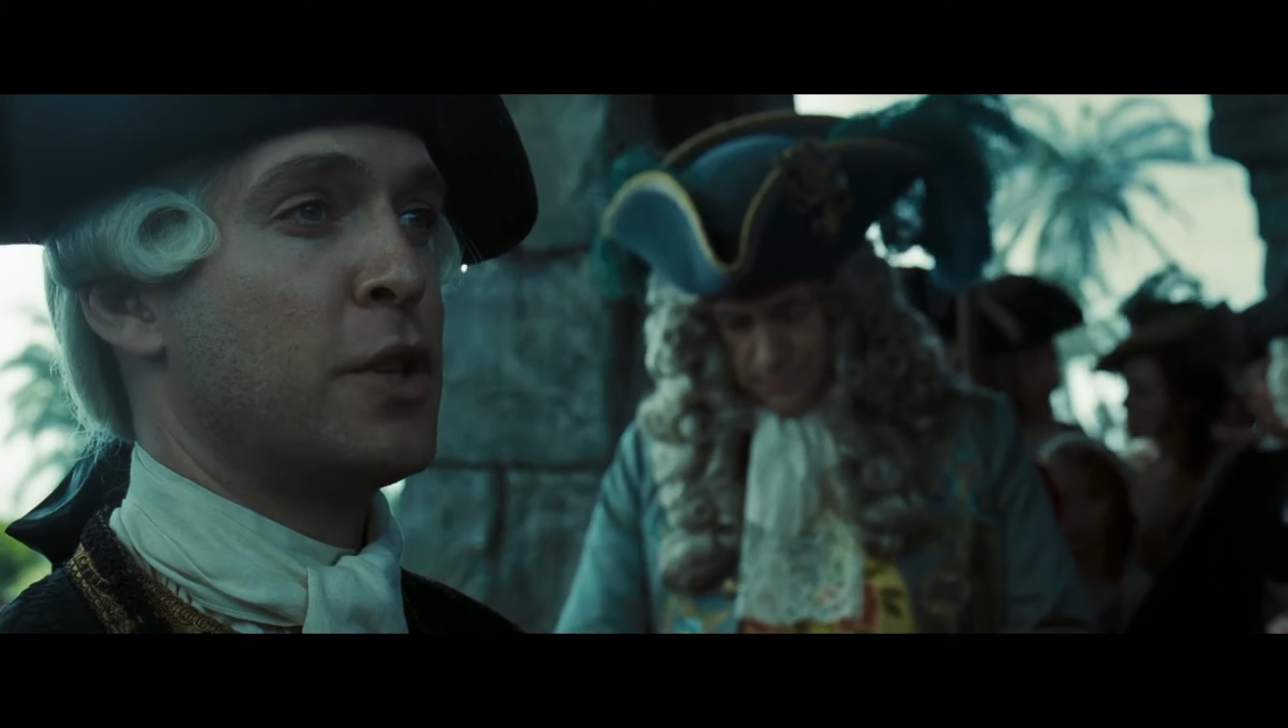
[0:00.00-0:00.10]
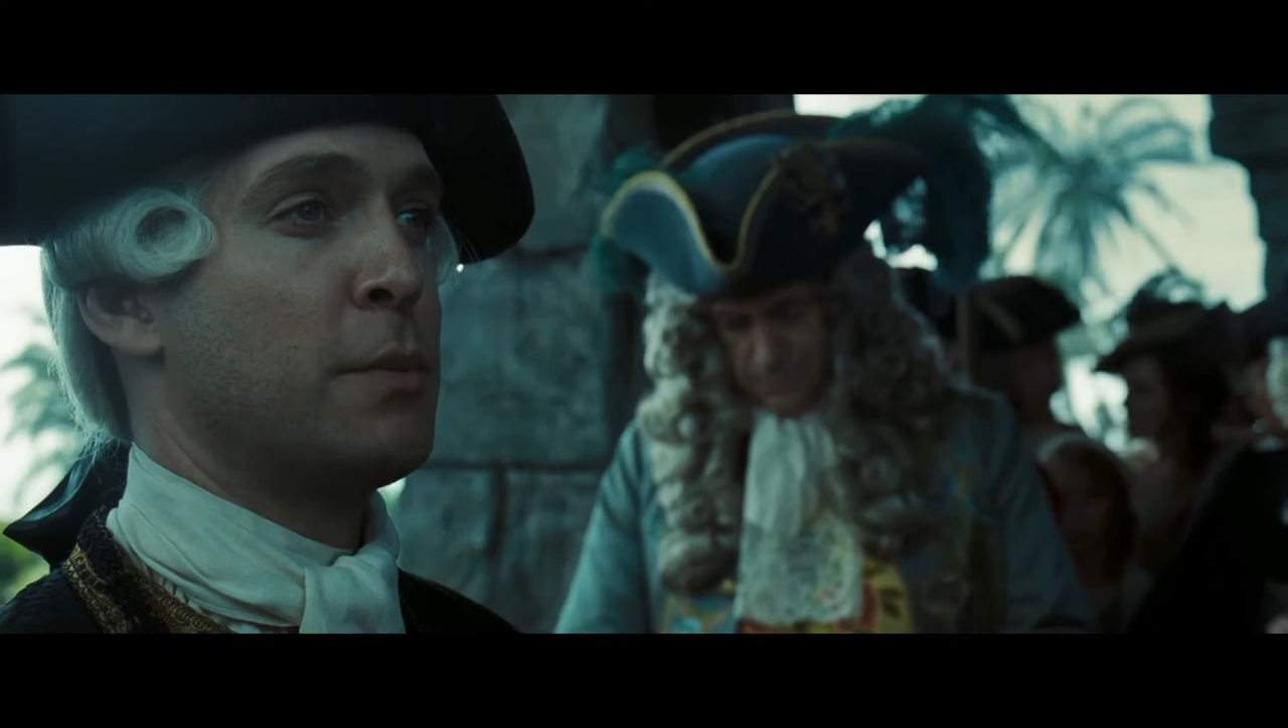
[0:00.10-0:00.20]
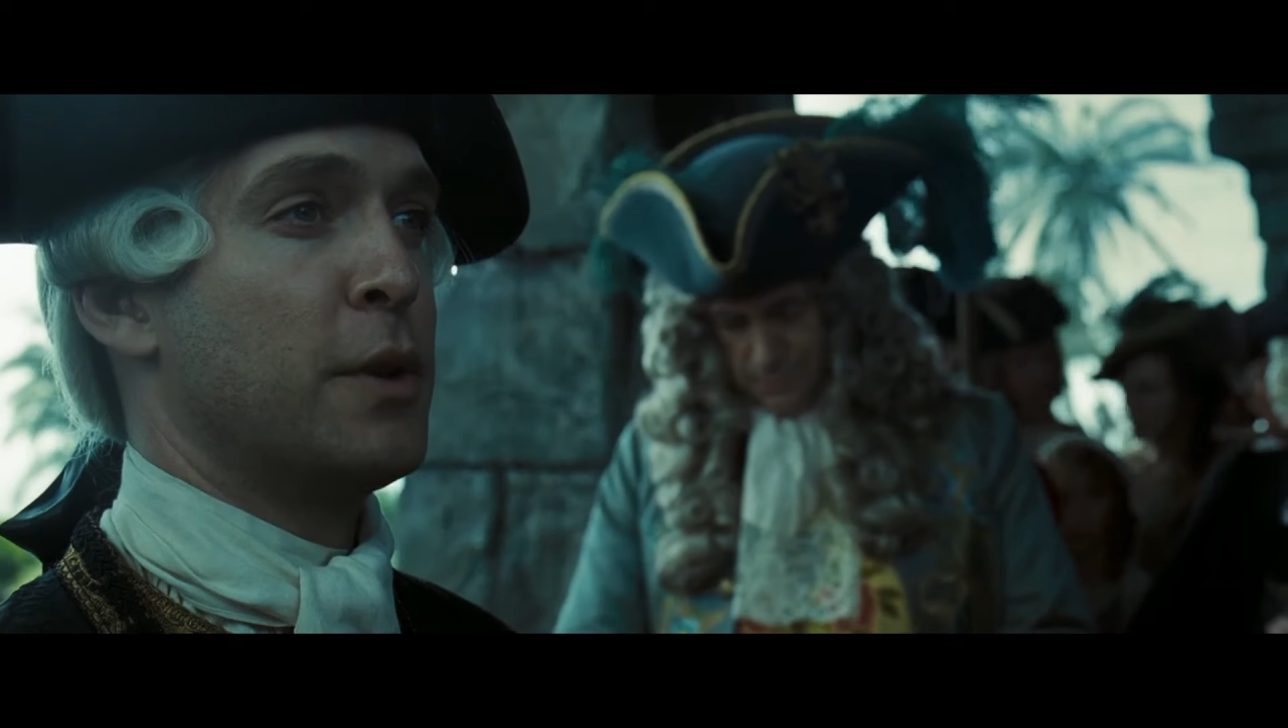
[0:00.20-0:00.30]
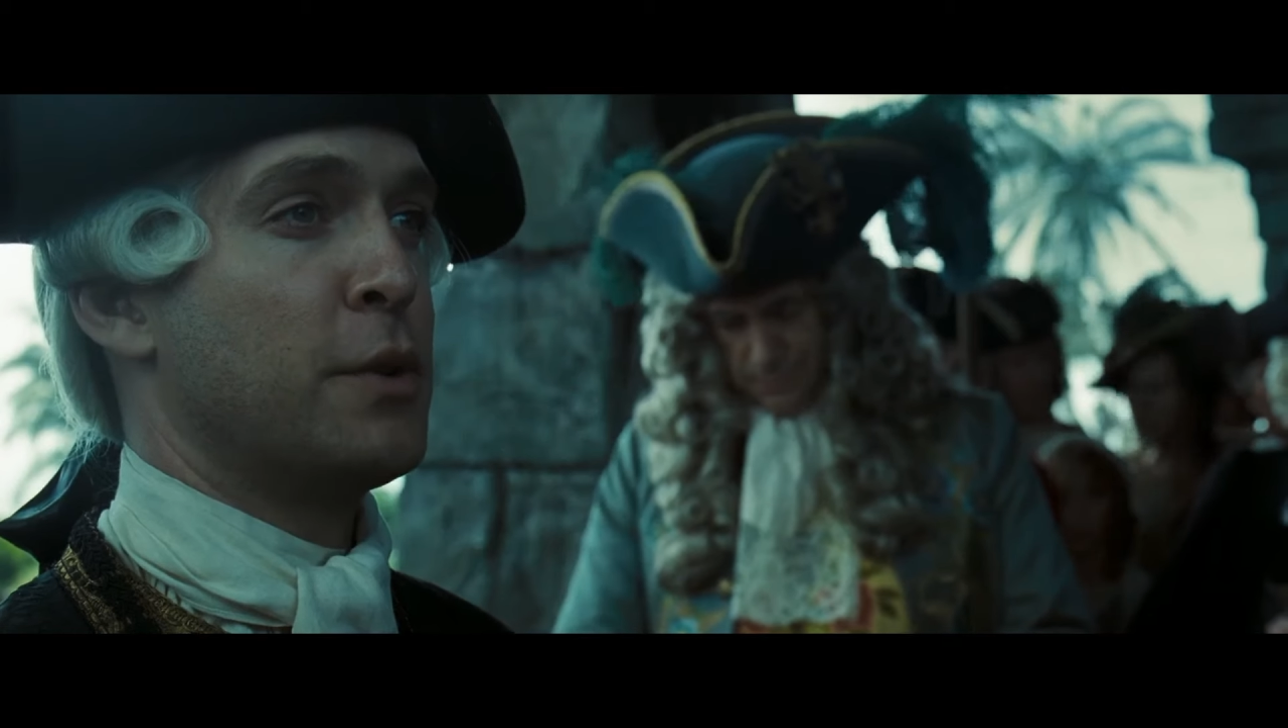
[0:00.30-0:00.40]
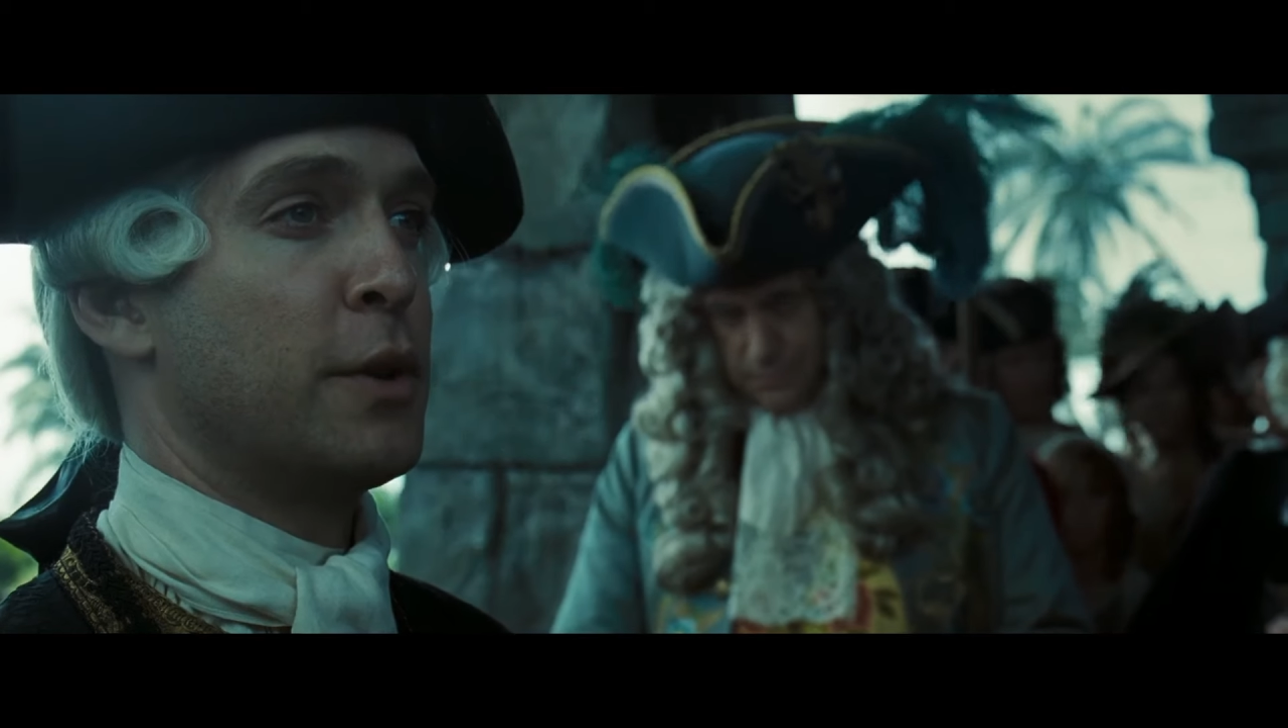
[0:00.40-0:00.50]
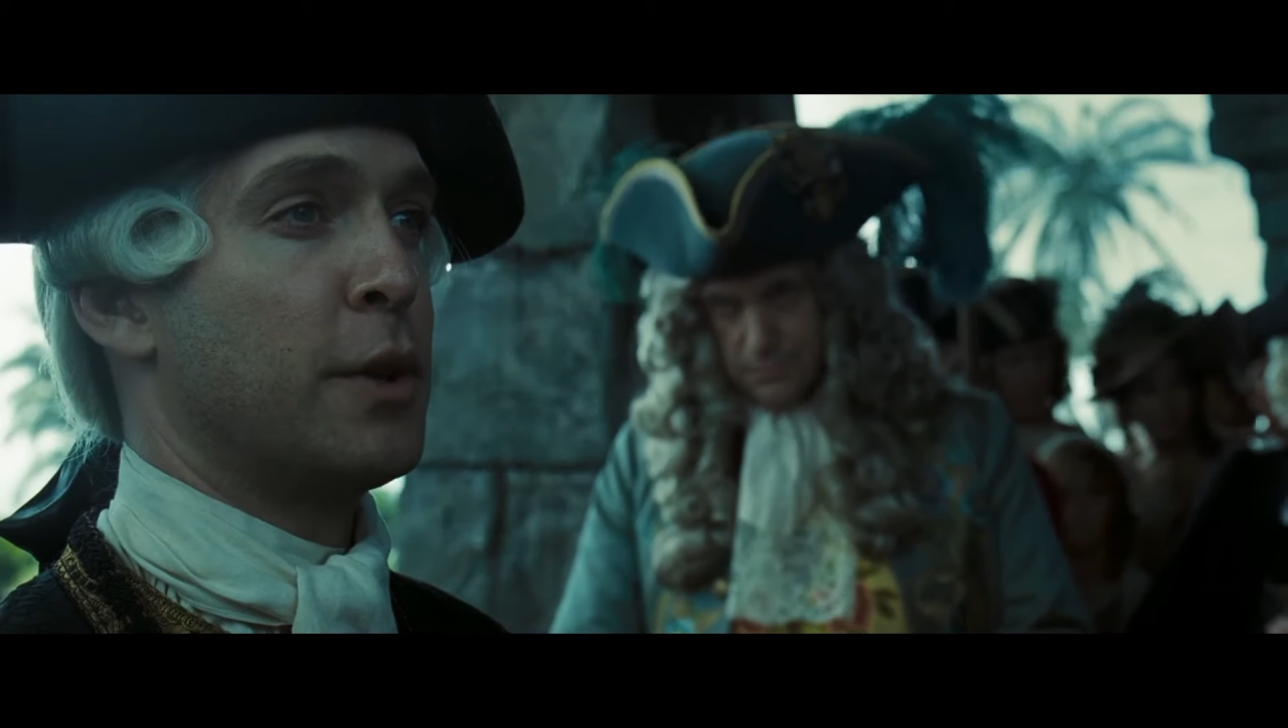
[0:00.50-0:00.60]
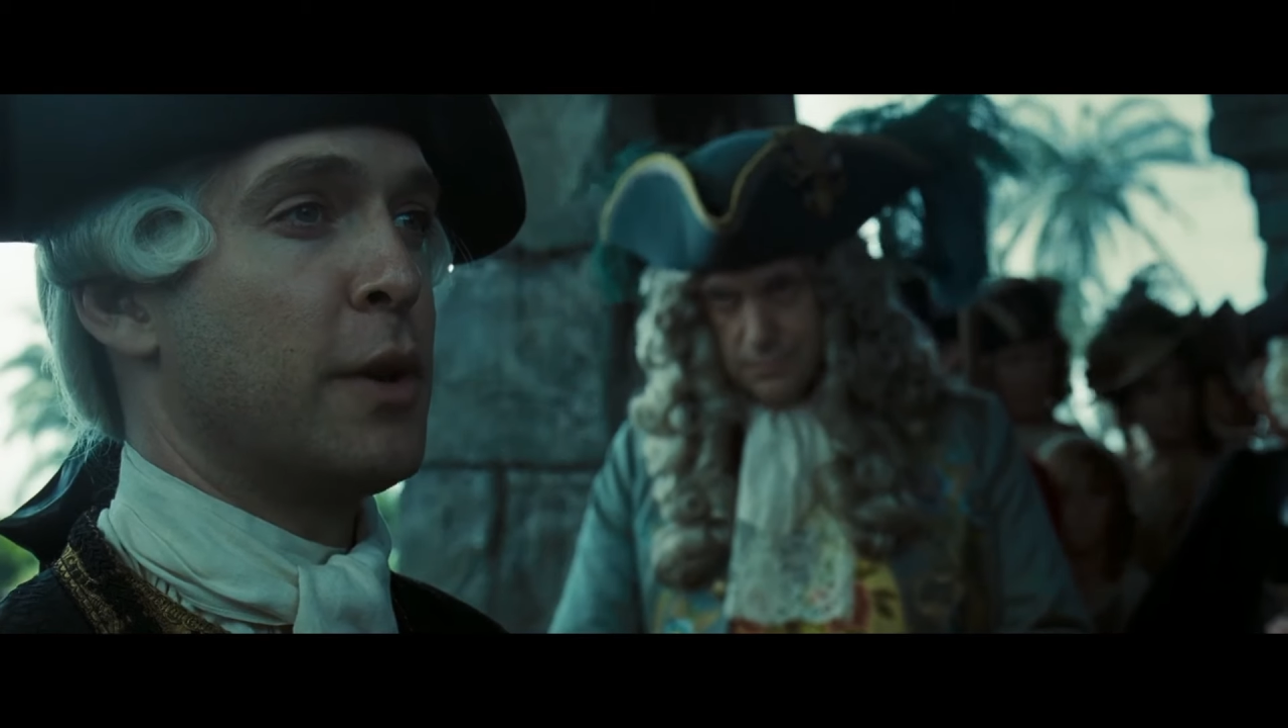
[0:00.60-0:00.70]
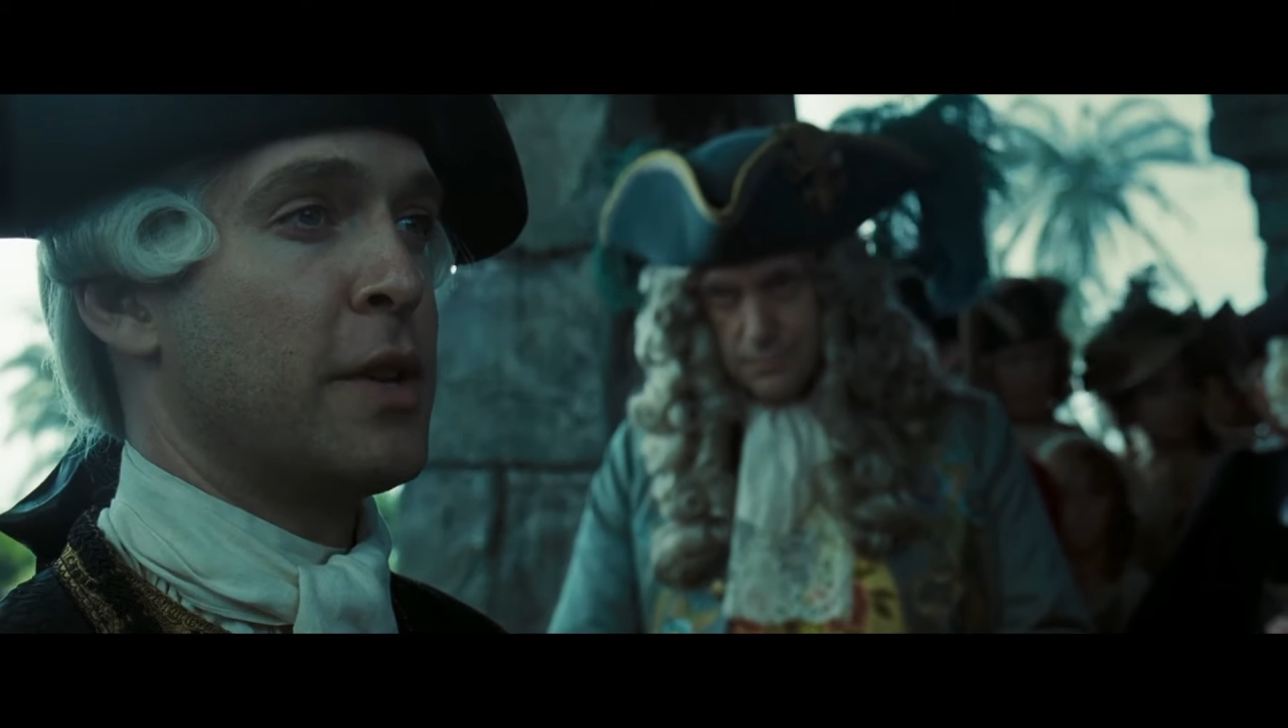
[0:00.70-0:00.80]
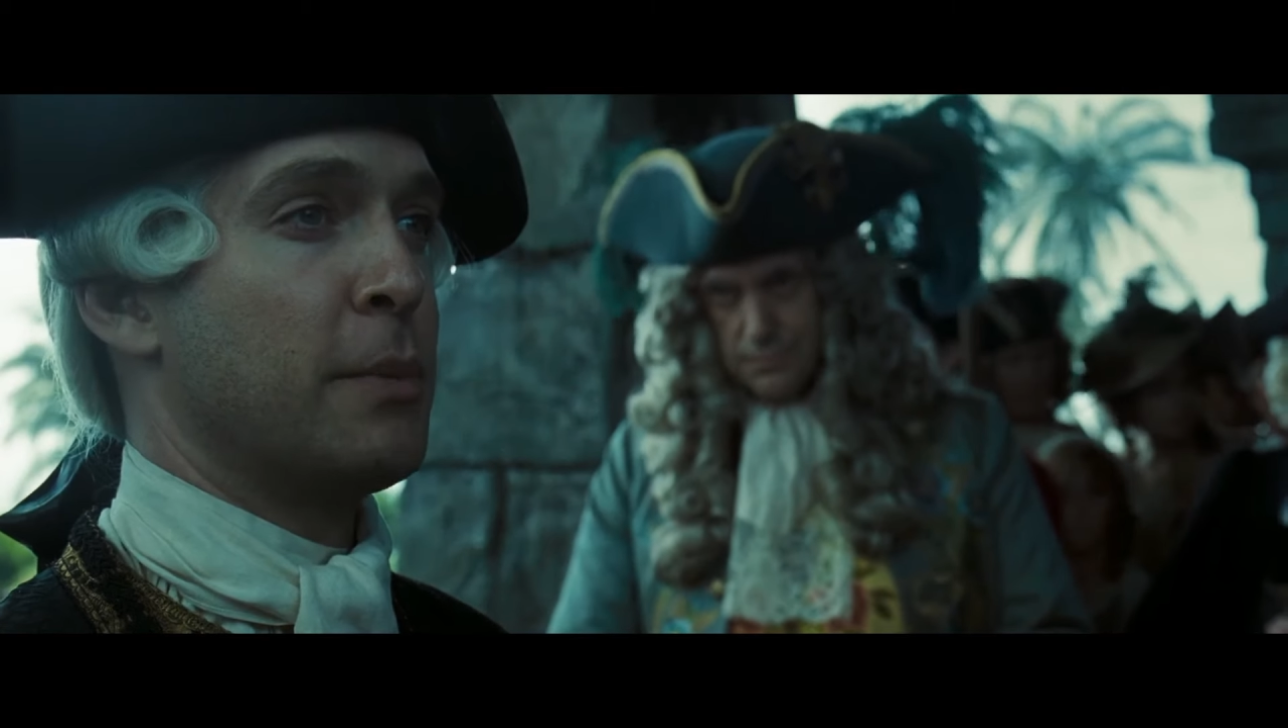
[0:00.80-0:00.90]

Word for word: compensation